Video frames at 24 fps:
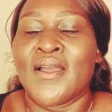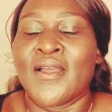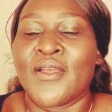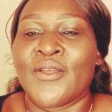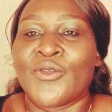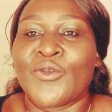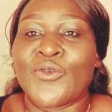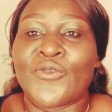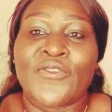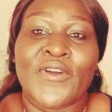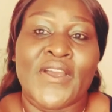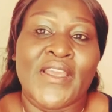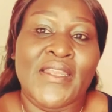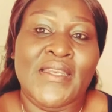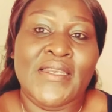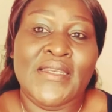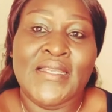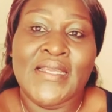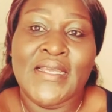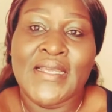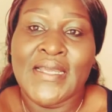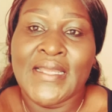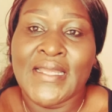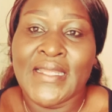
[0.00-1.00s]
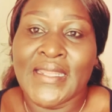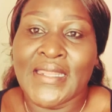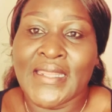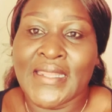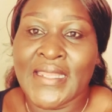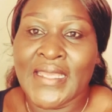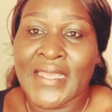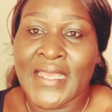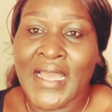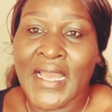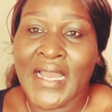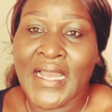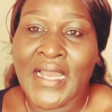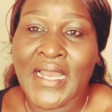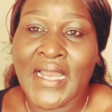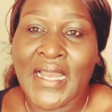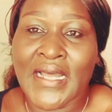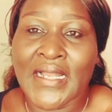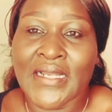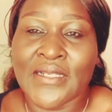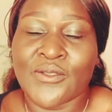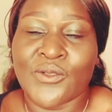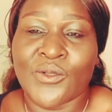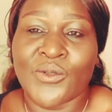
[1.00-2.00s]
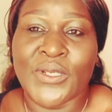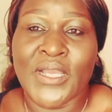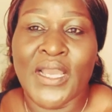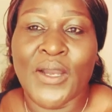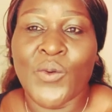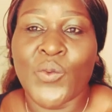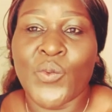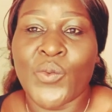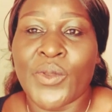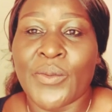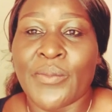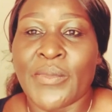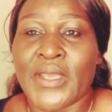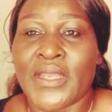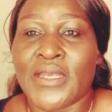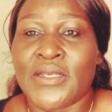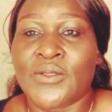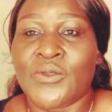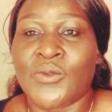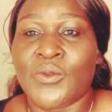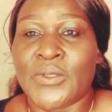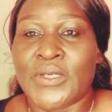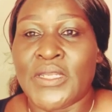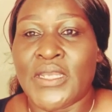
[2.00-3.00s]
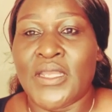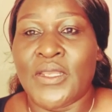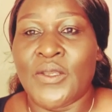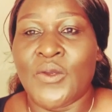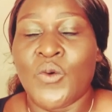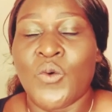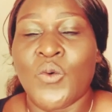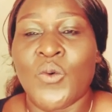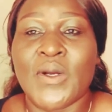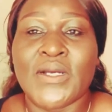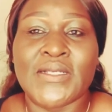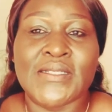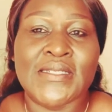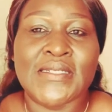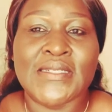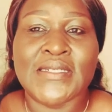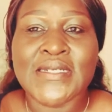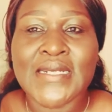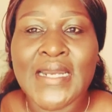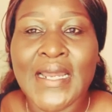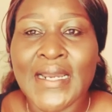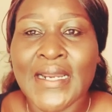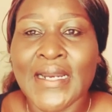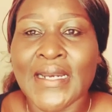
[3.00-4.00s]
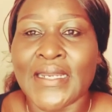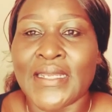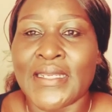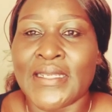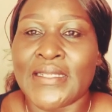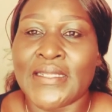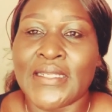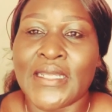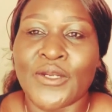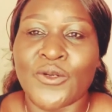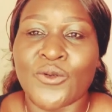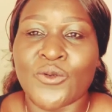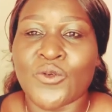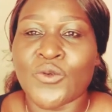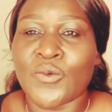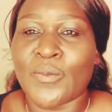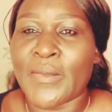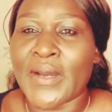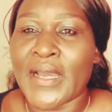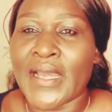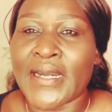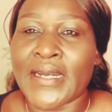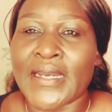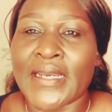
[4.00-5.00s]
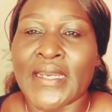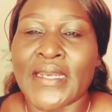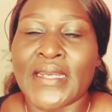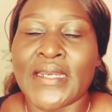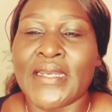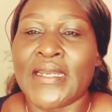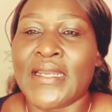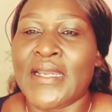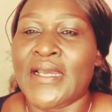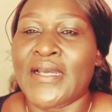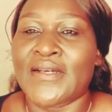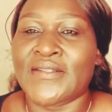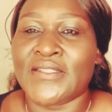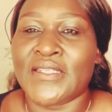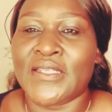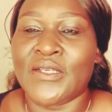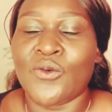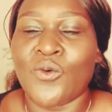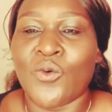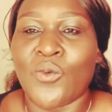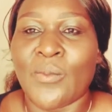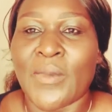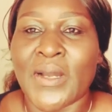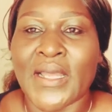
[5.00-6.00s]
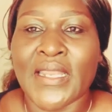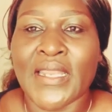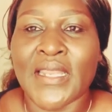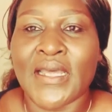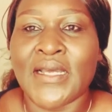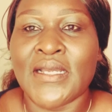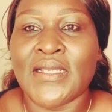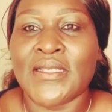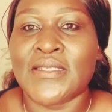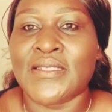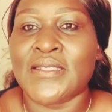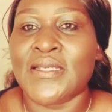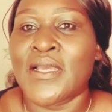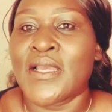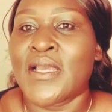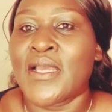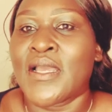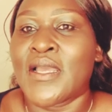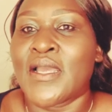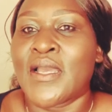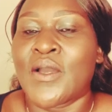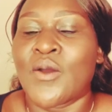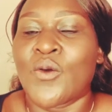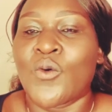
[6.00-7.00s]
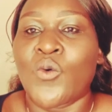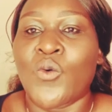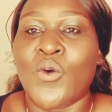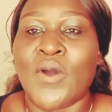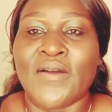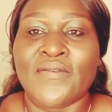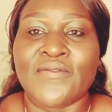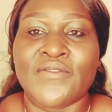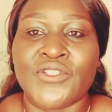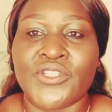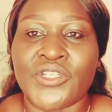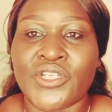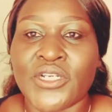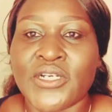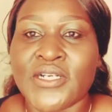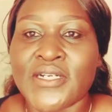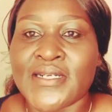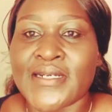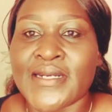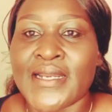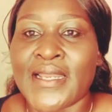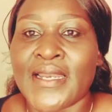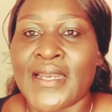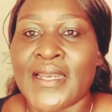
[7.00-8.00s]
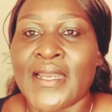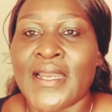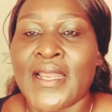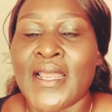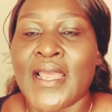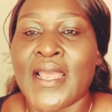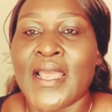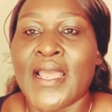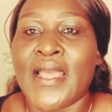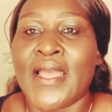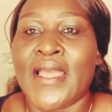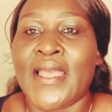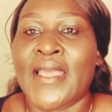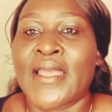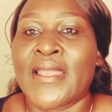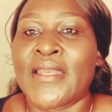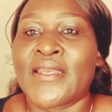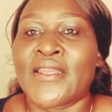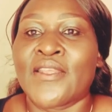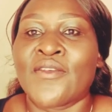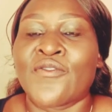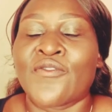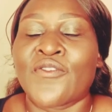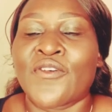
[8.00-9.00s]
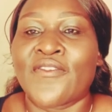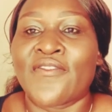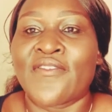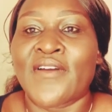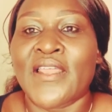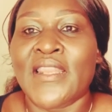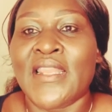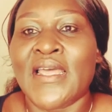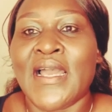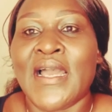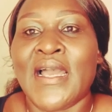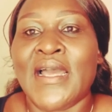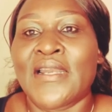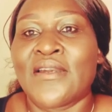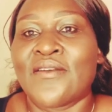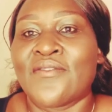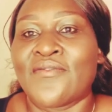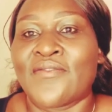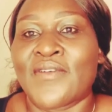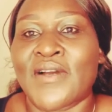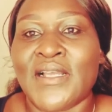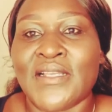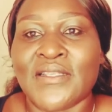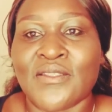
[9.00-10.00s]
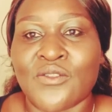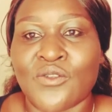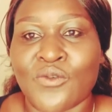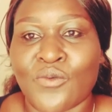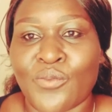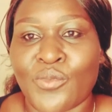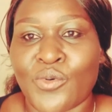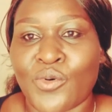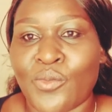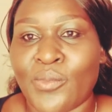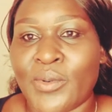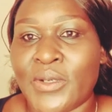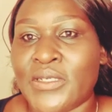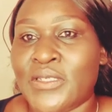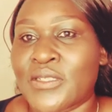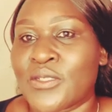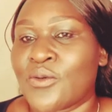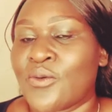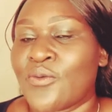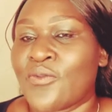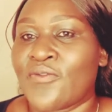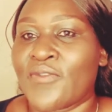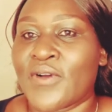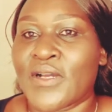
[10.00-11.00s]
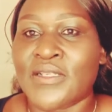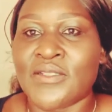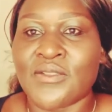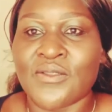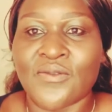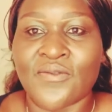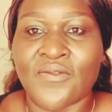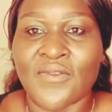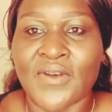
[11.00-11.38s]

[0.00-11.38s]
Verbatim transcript: you find the young girls or young women today who are struggling, they're not married, they have single mothers who have children. And if your father had vast of property or vast of